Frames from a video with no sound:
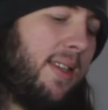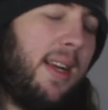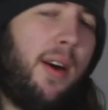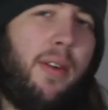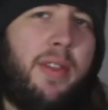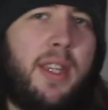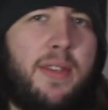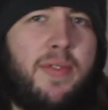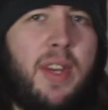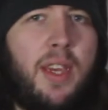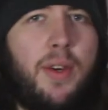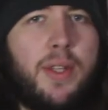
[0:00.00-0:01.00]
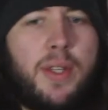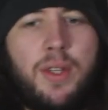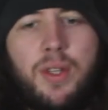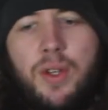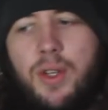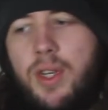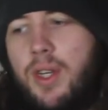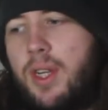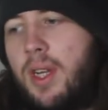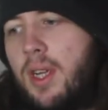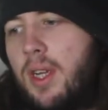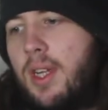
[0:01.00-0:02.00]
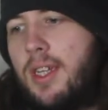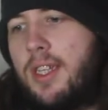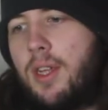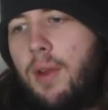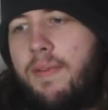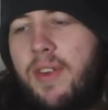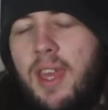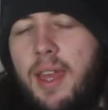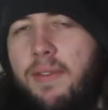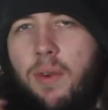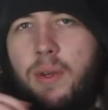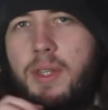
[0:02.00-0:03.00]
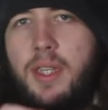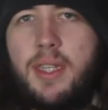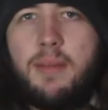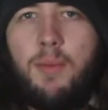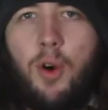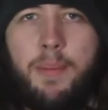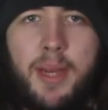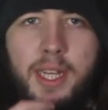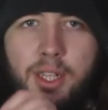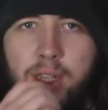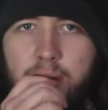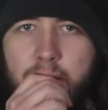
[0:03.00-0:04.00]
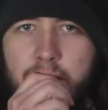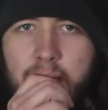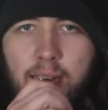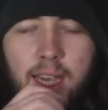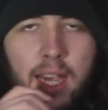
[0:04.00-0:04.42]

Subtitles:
Now, if this video isn't too good, don't forget, if you want to see some more pictures,